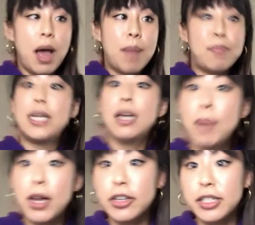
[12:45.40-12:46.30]
beat
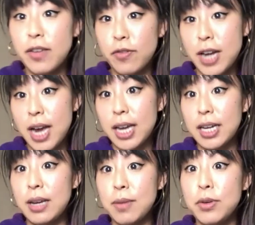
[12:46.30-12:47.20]
up on yourself for not
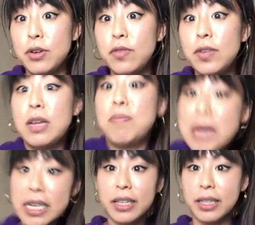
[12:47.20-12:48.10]
getting a move, it
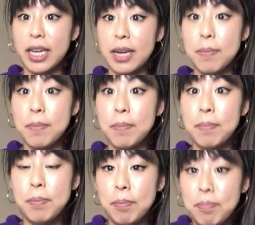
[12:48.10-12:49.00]
immediately
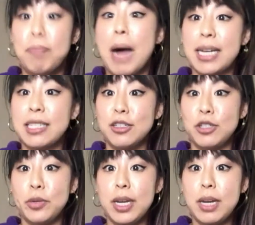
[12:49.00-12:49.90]
boxes
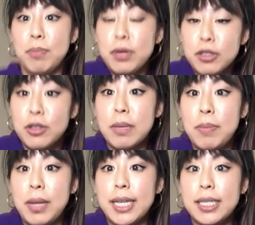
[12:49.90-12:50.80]
you in and puts you in
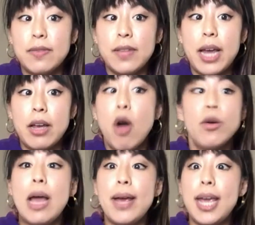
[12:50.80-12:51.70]
a place of like, oh,
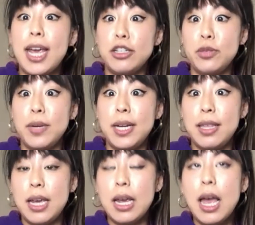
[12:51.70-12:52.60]
now I can't do
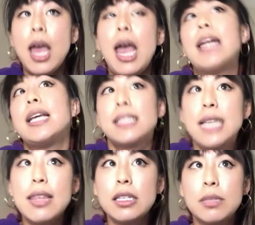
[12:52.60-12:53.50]
anything. And I
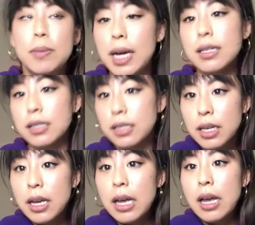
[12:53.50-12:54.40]
say this because
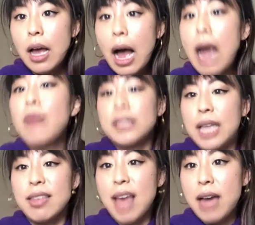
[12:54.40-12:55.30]
I was
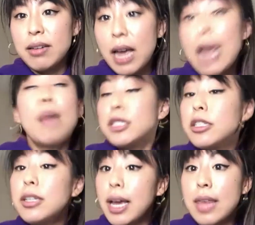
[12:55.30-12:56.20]
like that. I'm
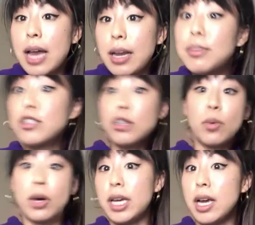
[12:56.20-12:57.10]
still like that. I'm still
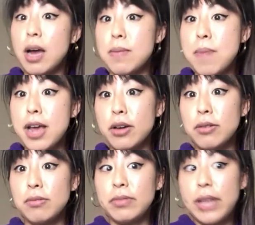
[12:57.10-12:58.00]
working on my
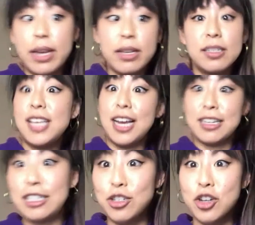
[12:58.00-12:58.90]
own like
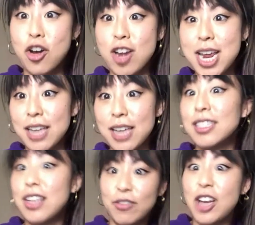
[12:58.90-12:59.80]
sexy journey and
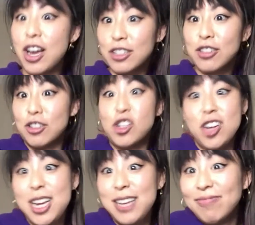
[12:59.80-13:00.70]
self-talk journey.